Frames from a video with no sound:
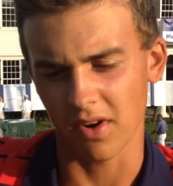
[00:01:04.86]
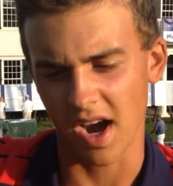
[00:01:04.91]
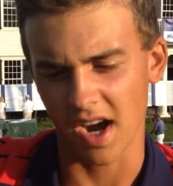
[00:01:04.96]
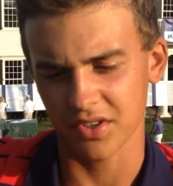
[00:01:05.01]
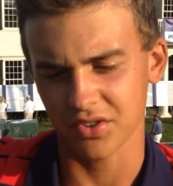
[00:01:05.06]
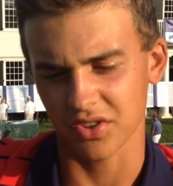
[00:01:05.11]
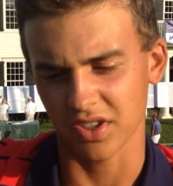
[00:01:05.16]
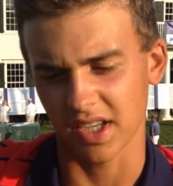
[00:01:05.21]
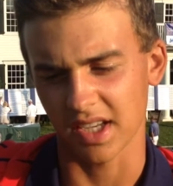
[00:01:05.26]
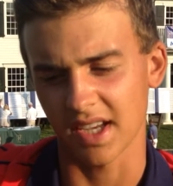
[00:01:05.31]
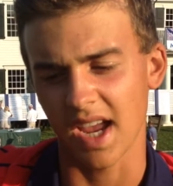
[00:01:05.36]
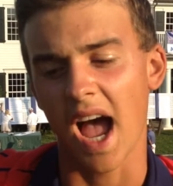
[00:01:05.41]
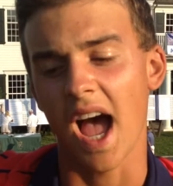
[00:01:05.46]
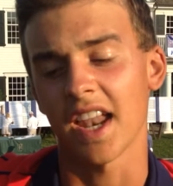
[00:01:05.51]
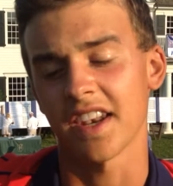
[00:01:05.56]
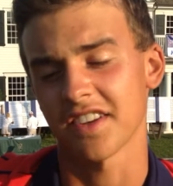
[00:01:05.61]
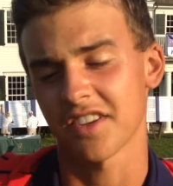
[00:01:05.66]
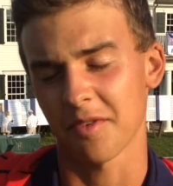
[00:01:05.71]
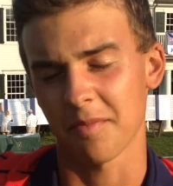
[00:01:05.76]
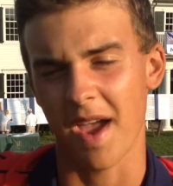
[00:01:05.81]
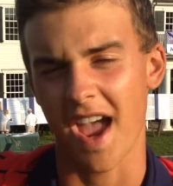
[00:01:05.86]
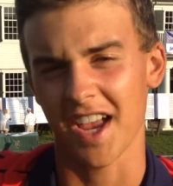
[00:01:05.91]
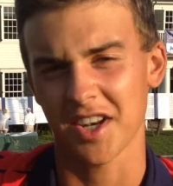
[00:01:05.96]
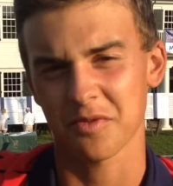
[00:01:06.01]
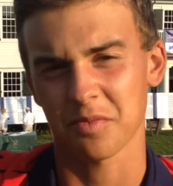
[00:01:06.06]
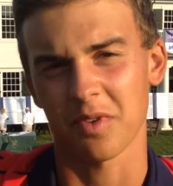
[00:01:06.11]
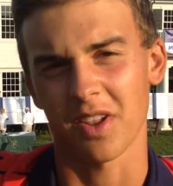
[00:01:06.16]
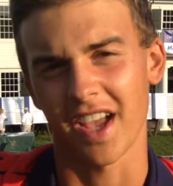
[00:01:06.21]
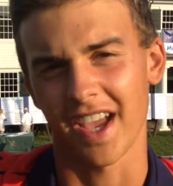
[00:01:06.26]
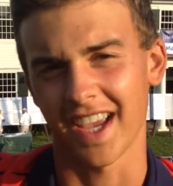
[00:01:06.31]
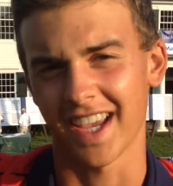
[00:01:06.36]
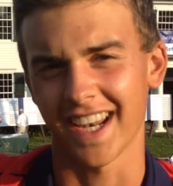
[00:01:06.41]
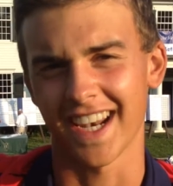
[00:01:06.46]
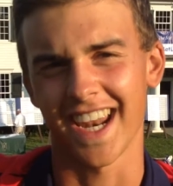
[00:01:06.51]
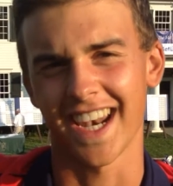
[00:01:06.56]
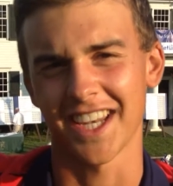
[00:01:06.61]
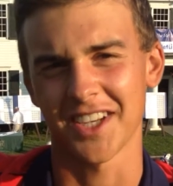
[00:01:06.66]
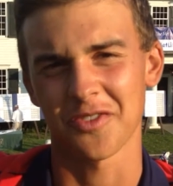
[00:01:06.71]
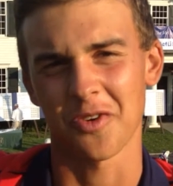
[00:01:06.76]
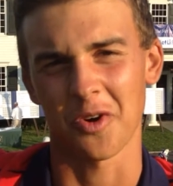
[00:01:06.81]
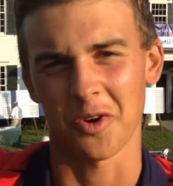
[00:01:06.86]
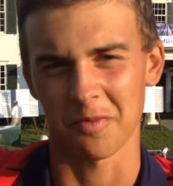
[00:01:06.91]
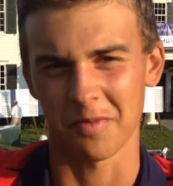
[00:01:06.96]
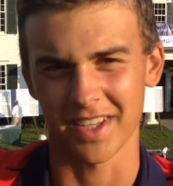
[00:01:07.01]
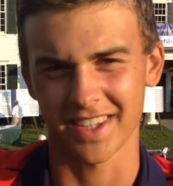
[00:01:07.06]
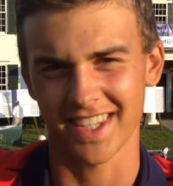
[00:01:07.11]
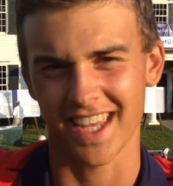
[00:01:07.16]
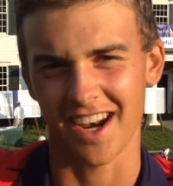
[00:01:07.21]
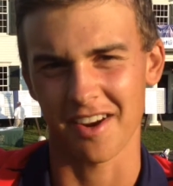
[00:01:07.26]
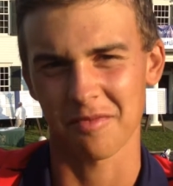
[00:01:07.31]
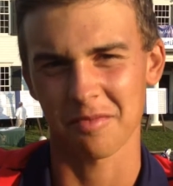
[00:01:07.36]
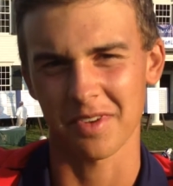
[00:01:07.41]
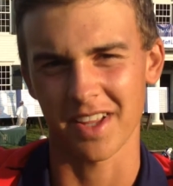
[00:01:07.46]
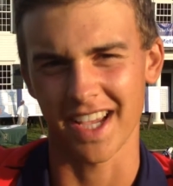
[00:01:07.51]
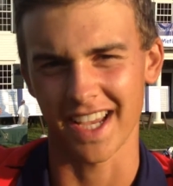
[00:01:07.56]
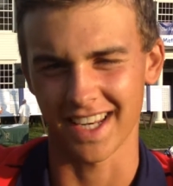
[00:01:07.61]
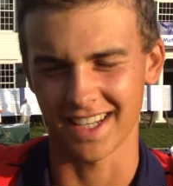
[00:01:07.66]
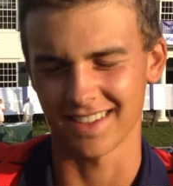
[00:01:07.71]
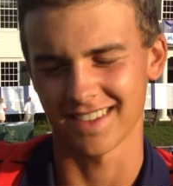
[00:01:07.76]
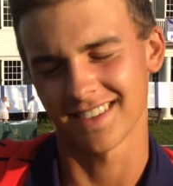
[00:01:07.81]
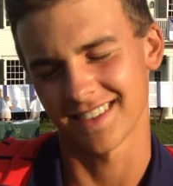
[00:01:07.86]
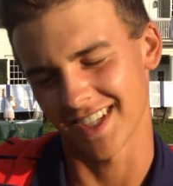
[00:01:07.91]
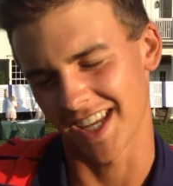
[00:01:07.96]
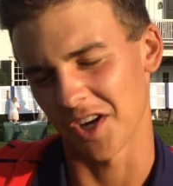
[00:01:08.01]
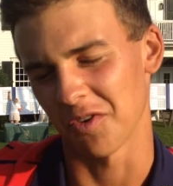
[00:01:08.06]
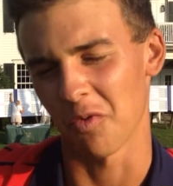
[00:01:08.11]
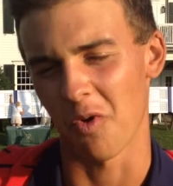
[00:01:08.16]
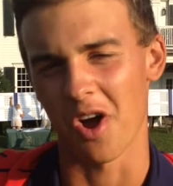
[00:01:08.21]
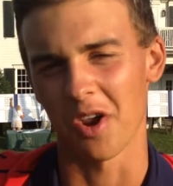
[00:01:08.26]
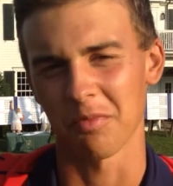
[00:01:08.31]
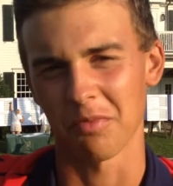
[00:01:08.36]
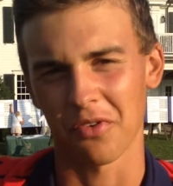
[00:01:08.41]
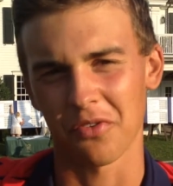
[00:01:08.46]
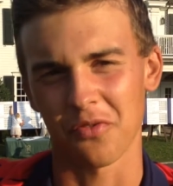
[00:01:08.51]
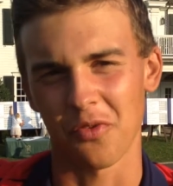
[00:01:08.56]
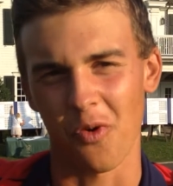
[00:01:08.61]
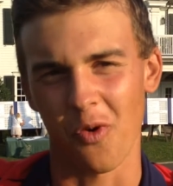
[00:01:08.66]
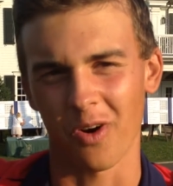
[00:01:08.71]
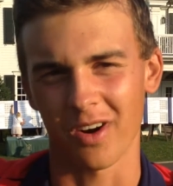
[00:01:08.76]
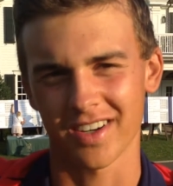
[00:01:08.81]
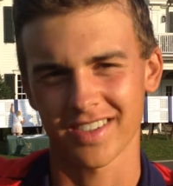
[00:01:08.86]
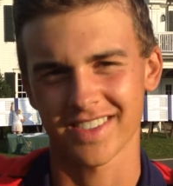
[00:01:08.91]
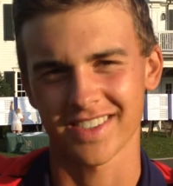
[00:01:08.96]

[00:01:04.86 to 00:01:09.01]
actually gotten to match play in any tournament that I've played in one before.